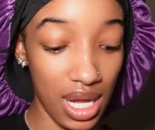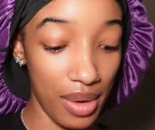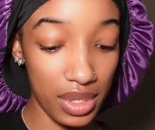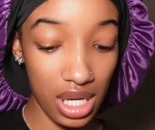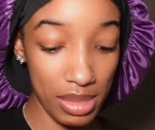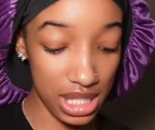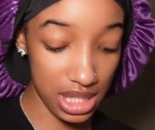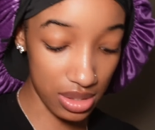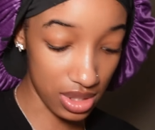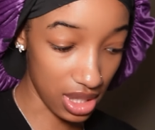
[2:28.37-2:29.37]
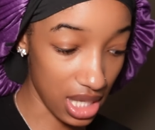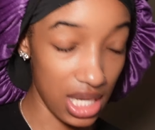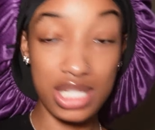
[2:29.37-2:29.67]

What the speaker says: I want to go back to using that,